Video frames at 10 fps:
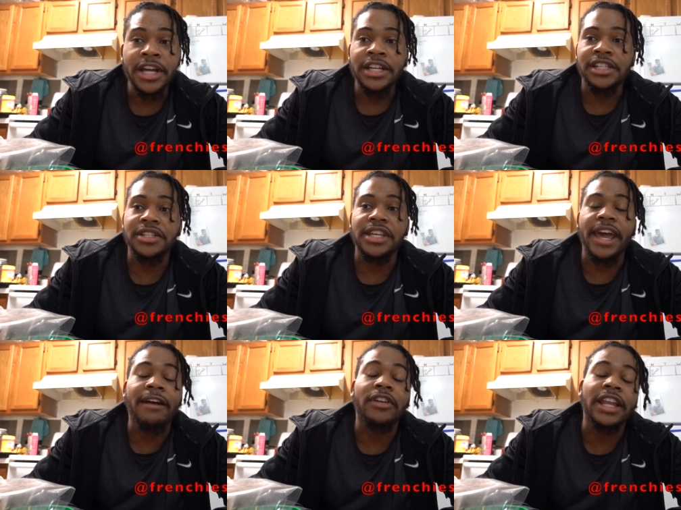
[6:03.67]
She said, I
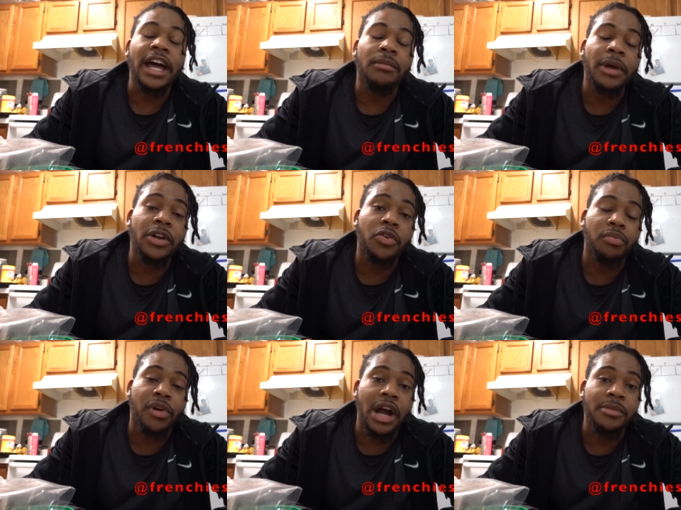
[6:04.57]
have a lot of medical
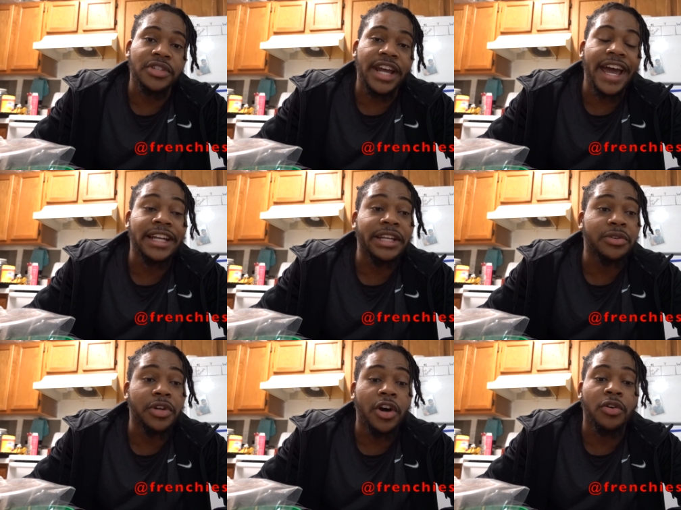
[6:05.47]
problems, and I had to let her
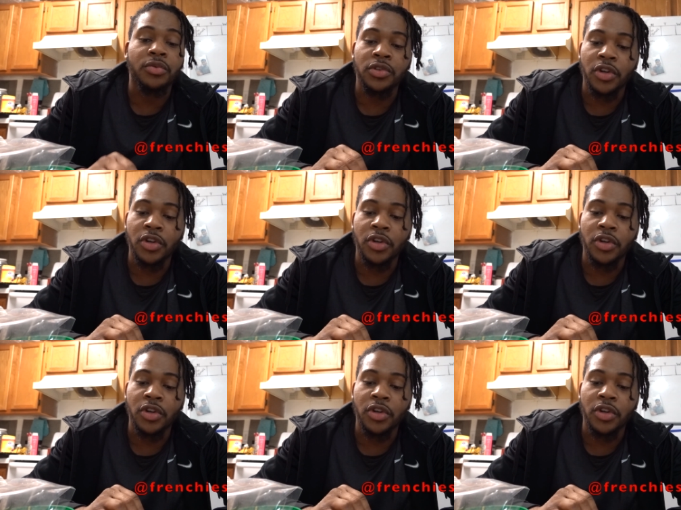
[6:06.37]
know,